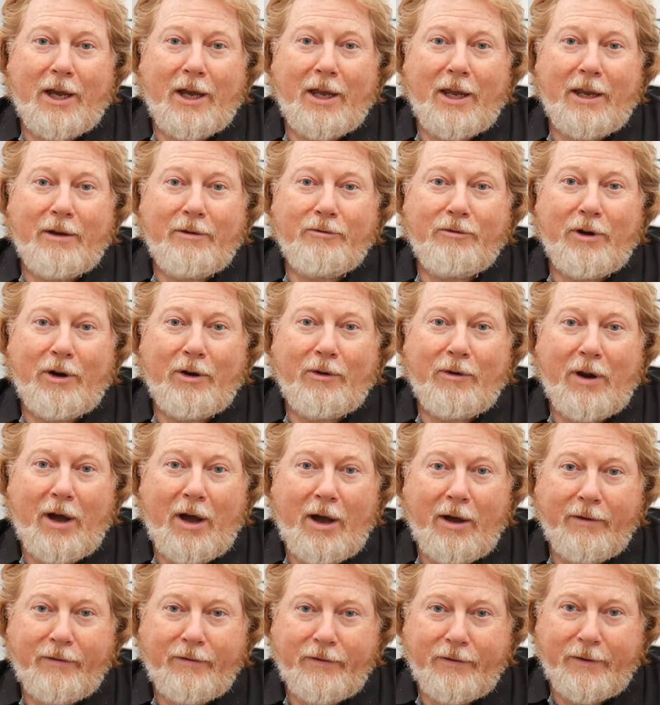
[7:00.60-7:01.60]
in real
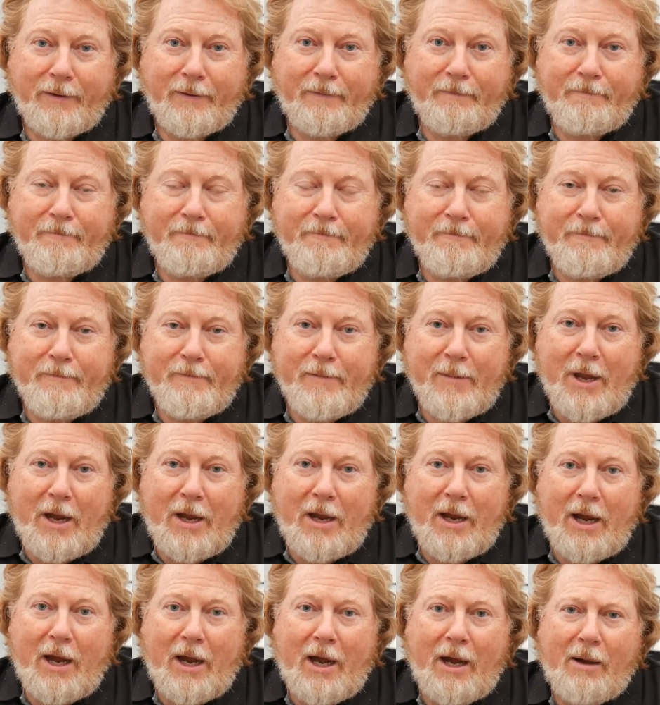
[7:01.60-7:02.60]
life.
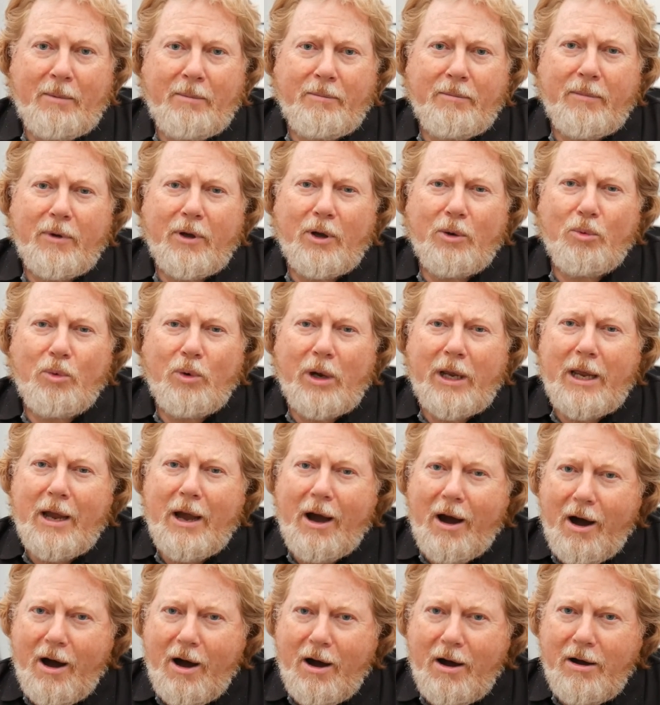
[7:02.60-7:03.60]
We
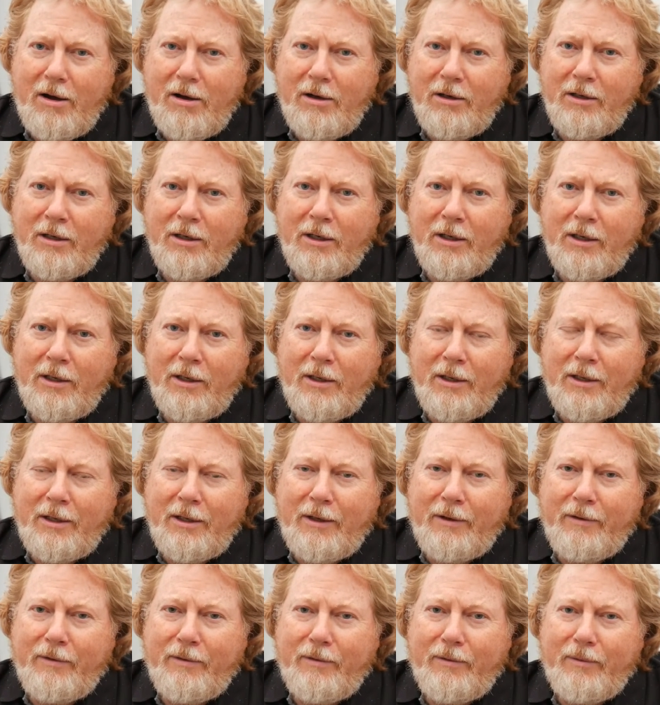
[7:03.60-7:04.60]
are
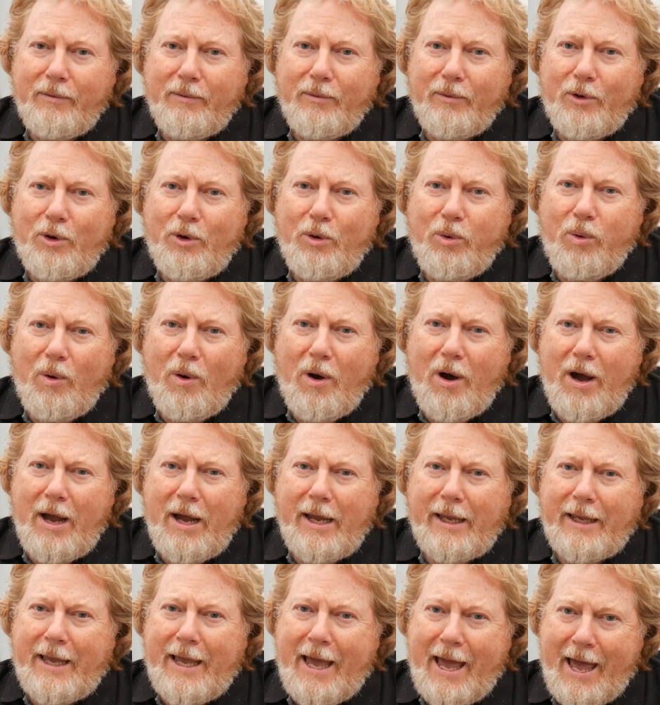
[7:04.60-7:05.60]

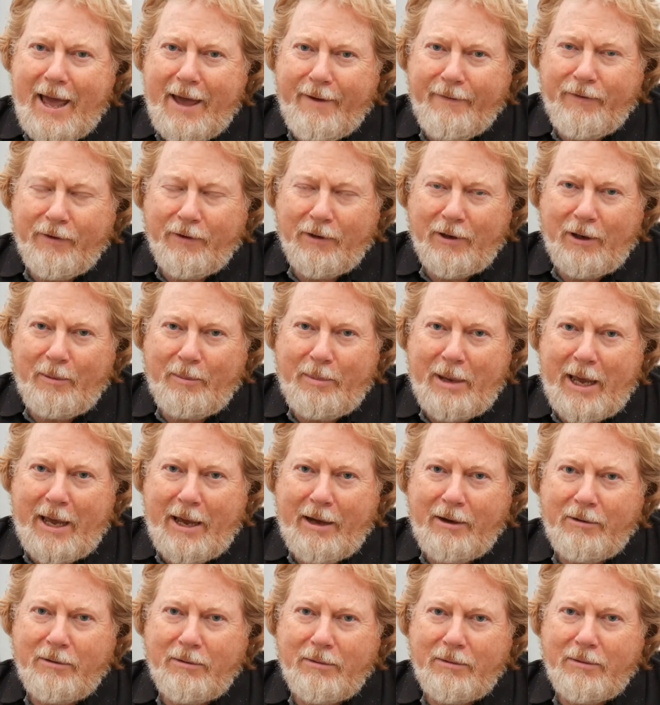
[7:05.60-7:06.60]
quite careful
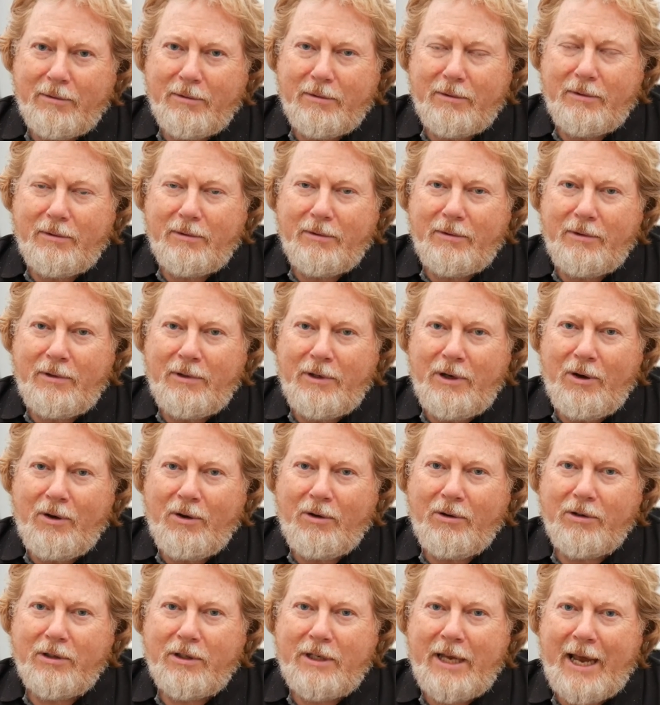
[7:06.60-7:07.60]
about
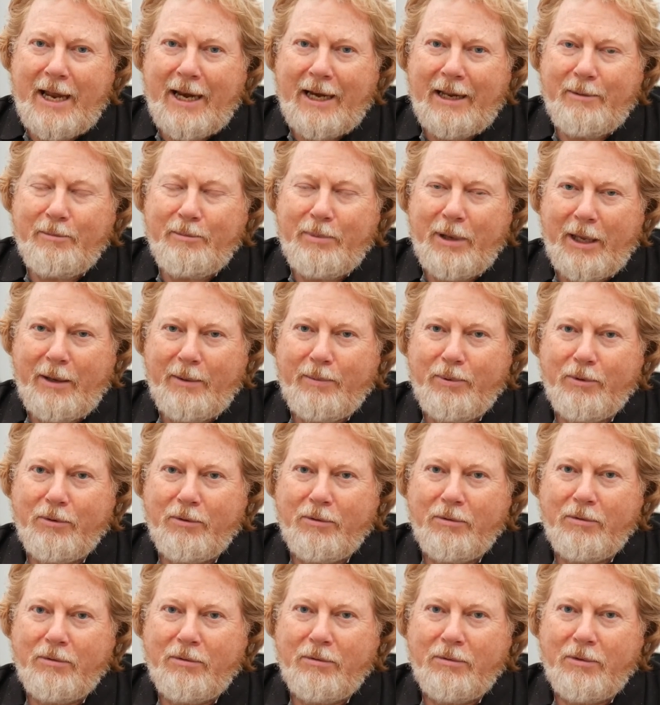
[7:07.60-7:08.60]
not telling
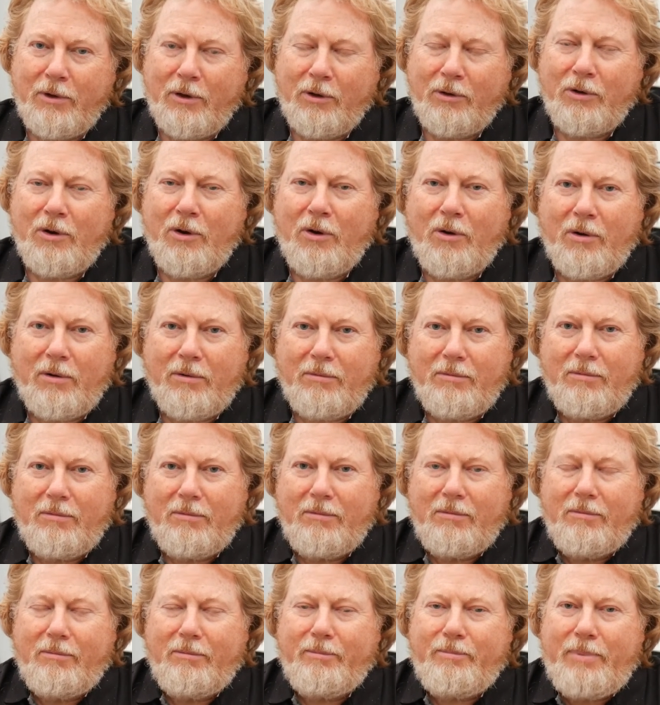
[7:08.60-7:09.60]
people or not
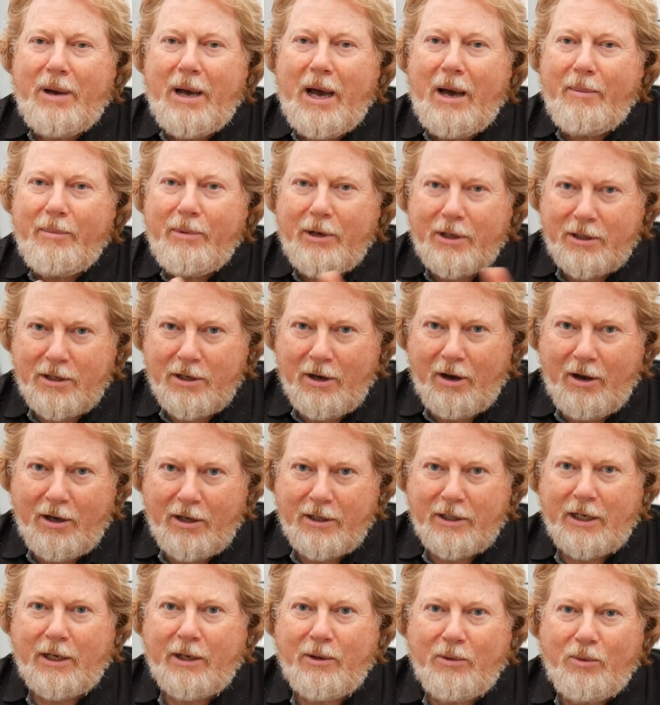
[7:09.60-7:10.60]

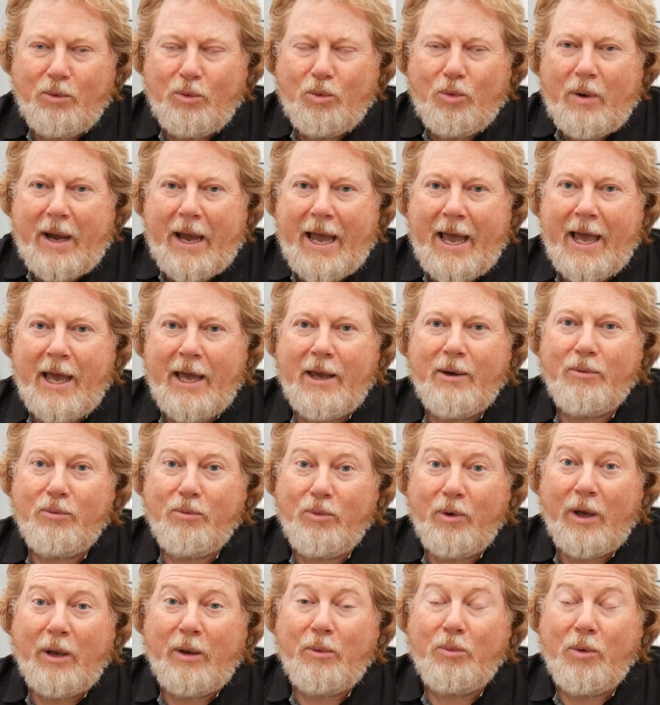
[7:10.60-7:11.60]
publicising where
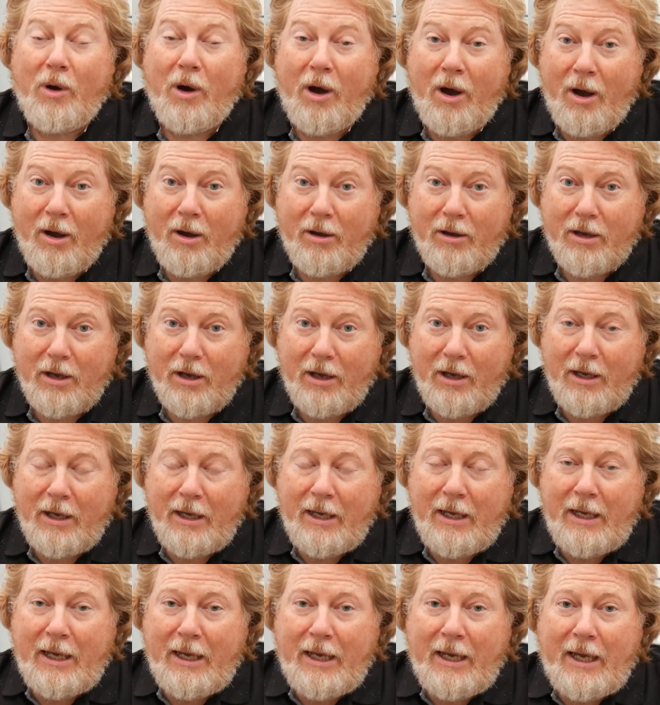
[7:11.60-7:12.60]
we work.
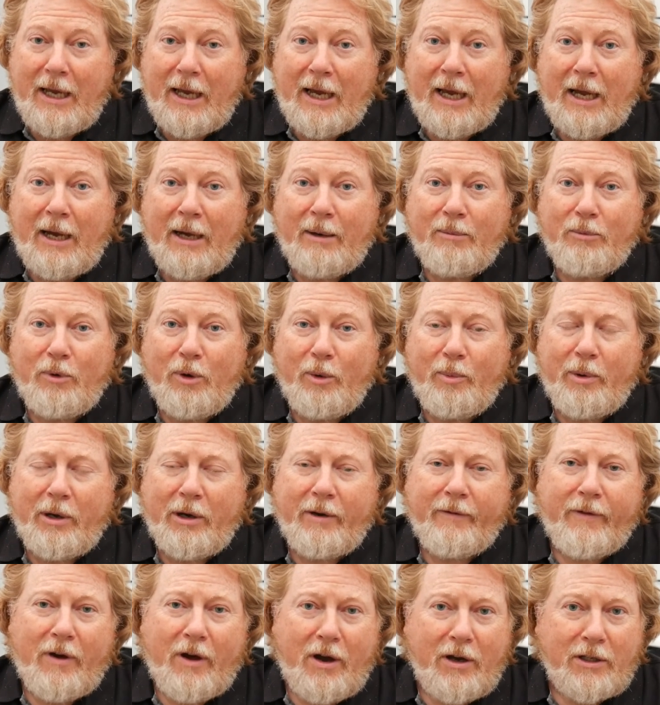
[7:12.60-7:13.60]
We've been
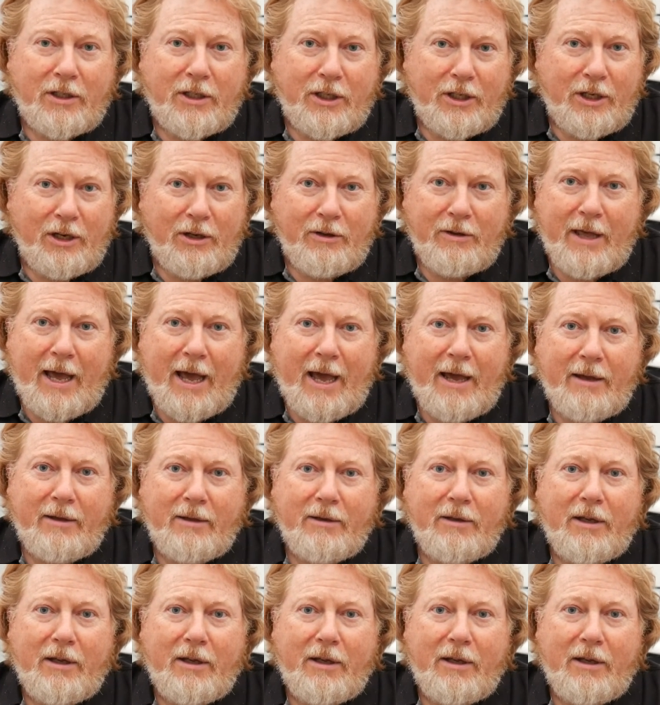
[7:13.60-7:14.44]
advised to do that